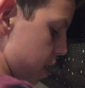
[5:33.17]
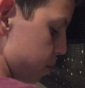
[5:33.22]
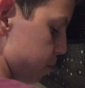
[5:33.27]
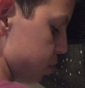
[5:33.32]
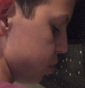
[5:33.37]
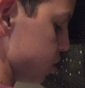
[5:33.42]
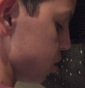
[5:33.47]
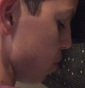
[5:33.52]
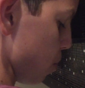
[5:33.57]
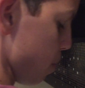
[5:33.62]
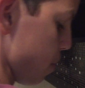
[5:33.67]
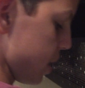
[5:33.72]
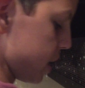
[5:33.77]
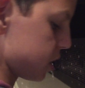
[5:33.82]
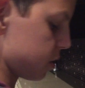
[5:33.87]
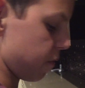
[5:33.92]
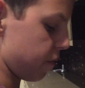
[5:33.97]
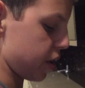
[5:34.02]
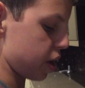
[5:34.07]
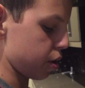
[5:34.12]
able to
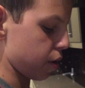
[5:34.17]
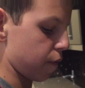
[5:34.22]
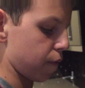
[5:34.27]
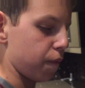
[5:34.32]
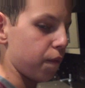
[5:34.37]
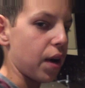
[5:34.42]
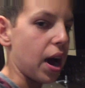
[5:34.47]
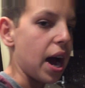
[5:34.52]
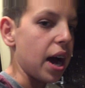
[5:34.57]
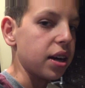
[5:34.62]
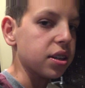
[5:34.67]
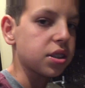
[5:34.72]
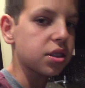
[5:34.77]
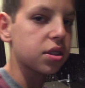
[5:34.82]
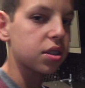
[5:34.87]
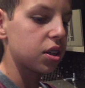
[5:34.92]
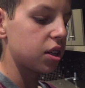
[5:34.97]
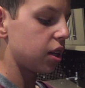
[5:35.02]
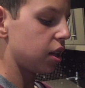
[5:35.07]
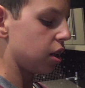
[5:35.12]
mix very
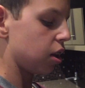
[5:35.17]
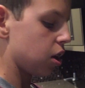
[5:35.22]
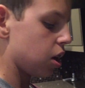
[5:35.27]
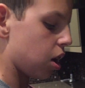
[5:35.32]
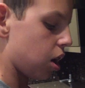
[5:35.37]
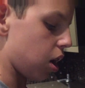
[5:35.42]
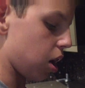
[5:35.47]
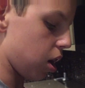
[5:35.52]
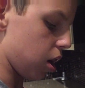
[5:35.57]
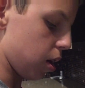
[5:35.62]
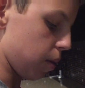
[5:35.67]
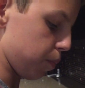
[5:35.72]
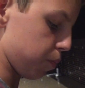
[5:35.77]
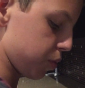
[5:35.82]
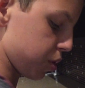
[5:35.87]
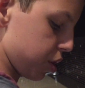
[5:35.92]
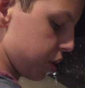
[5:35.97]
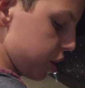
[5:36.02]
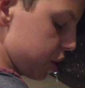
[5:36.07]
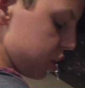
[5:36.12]
fast.
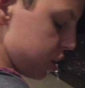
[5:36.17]
You